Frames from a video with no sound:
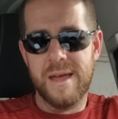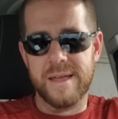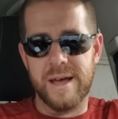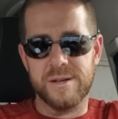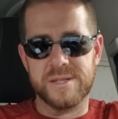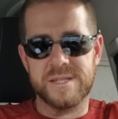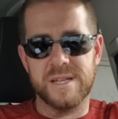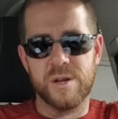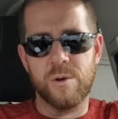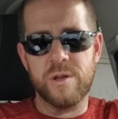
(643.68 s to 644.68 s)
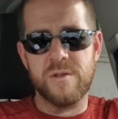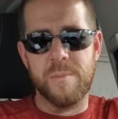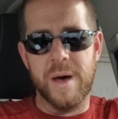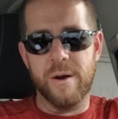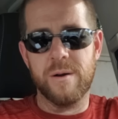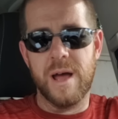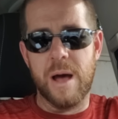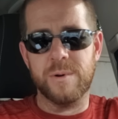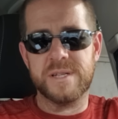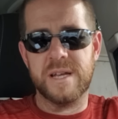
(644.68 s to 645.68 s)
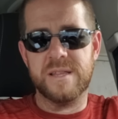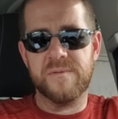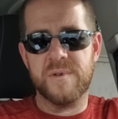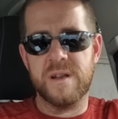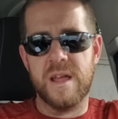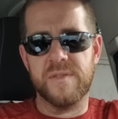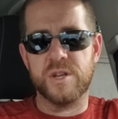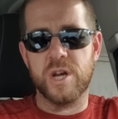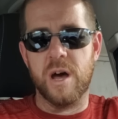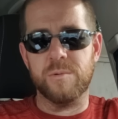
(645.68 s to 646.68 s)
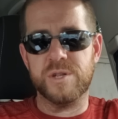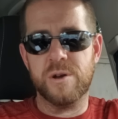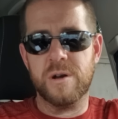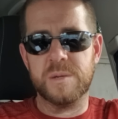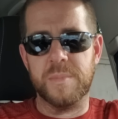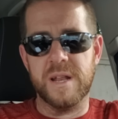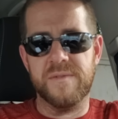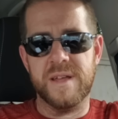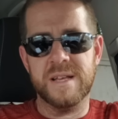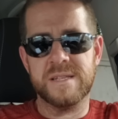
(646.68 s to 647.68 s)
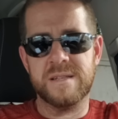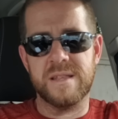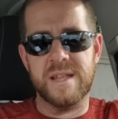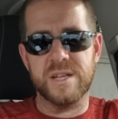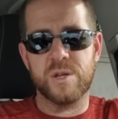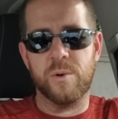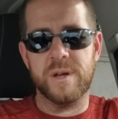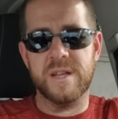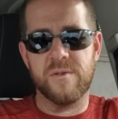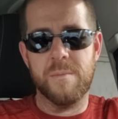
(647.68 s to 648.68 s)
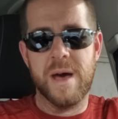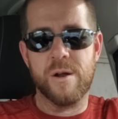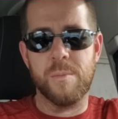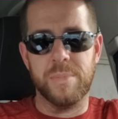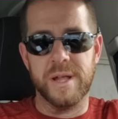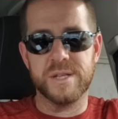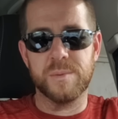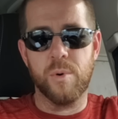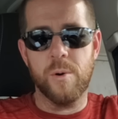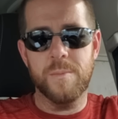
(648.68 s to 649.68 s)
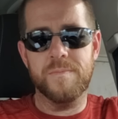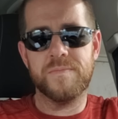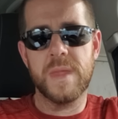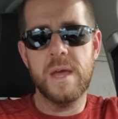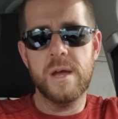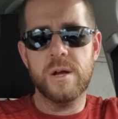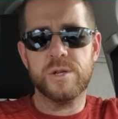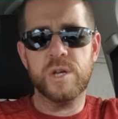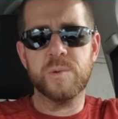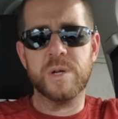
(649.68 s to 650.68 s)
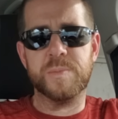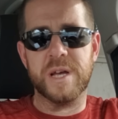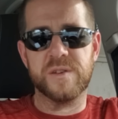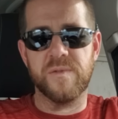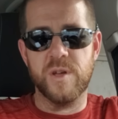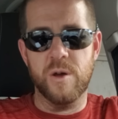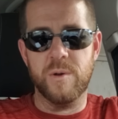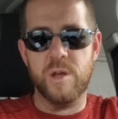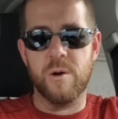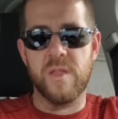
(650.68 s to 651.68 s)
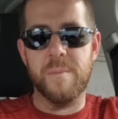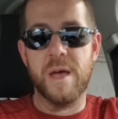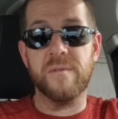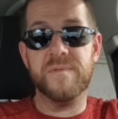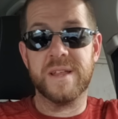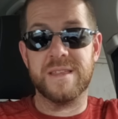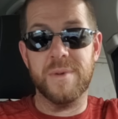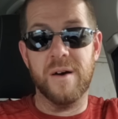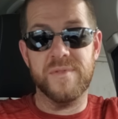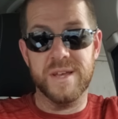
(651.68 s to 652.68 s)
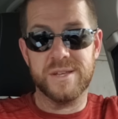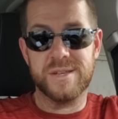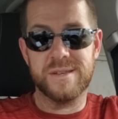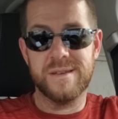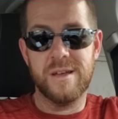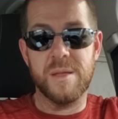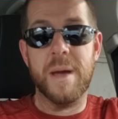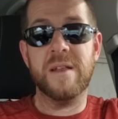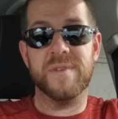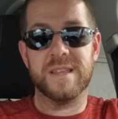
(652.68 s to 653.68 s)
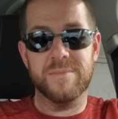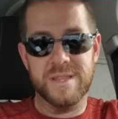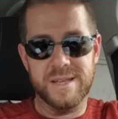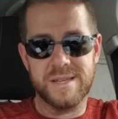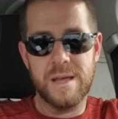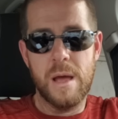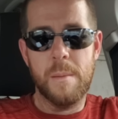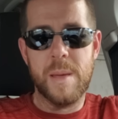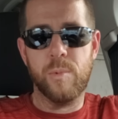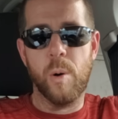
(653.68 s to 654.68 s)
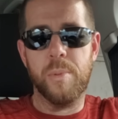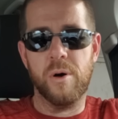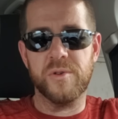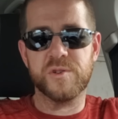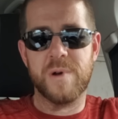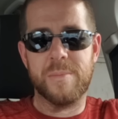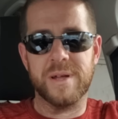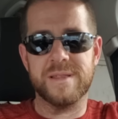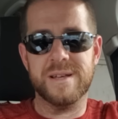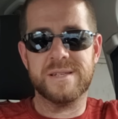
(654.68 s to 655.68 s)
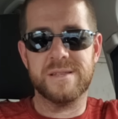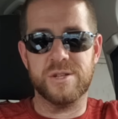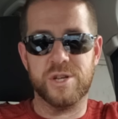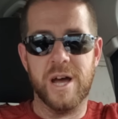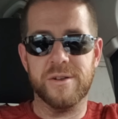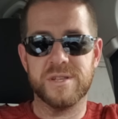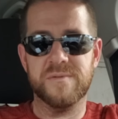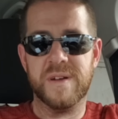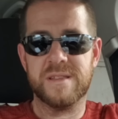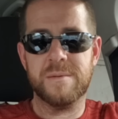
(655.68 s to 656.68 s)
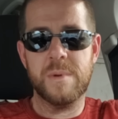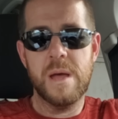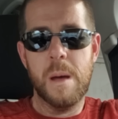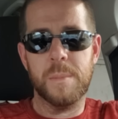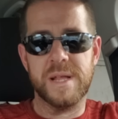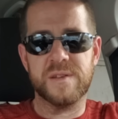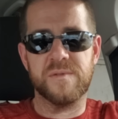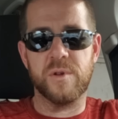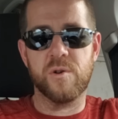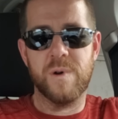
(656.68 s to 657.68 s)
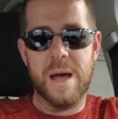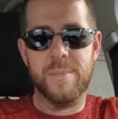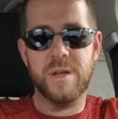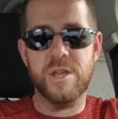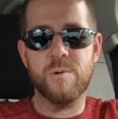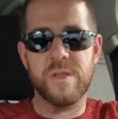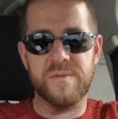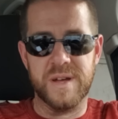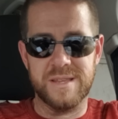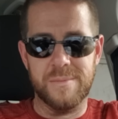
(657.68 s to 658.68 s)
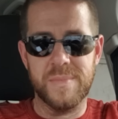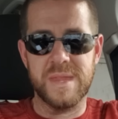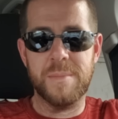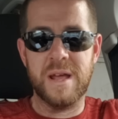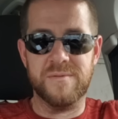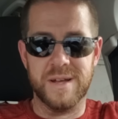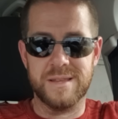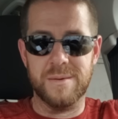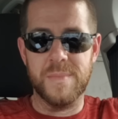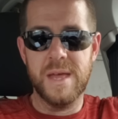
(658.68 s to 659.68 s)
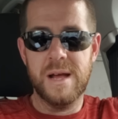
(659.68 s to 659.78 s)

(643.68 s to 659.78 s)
Guy also says, earlier the better. I would say different if the child was yours, but if it isn't, then it's totally a different matter. Blood is important. Choose what's best for you. You are the male victim of this. The main victim of this. People will pull this crap like this. The child is the victim, but that's full of crap. You are the victim. The main victim.